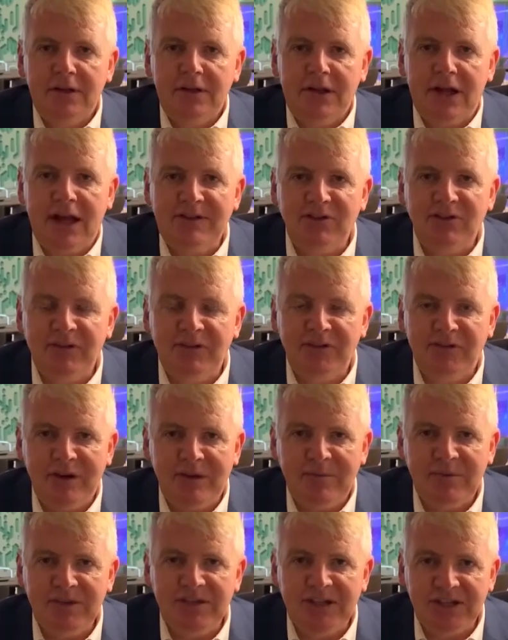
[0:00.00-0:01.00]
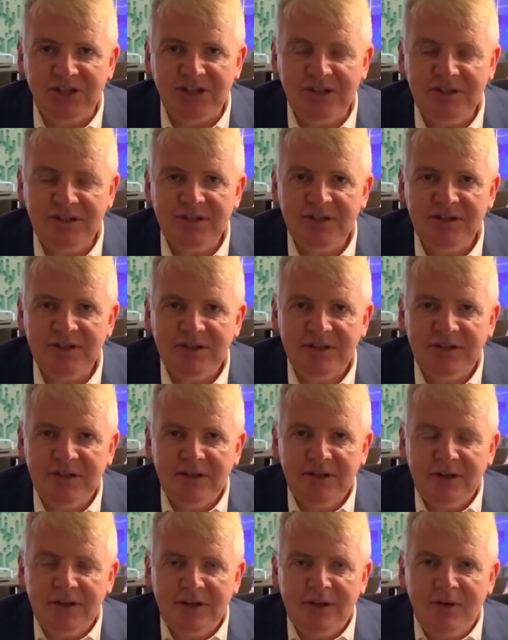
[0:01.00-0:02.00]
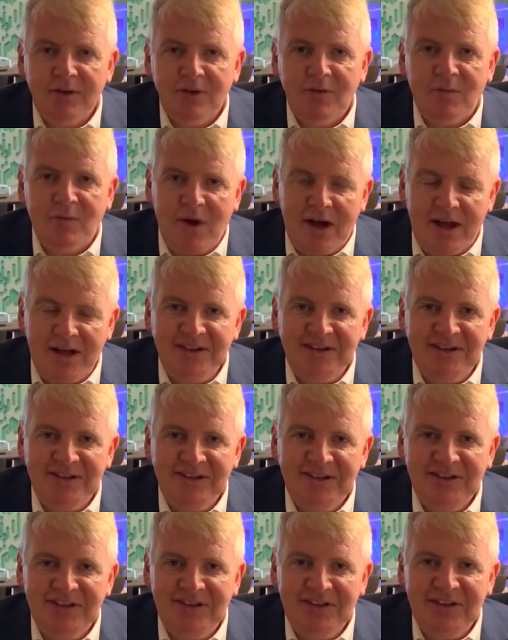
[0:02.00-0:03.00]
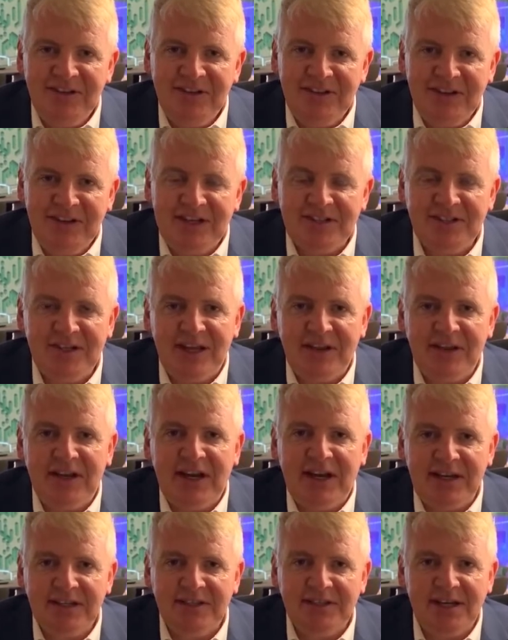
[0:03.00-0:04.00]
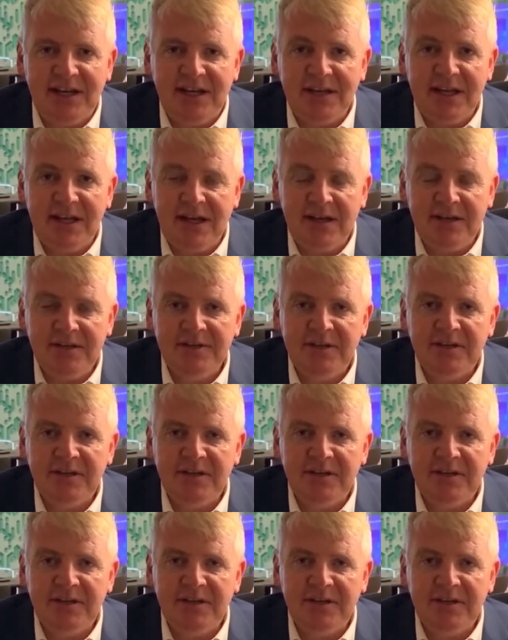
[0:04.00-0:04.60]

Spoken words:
I've got three predictions. One is that in the next 10 years, the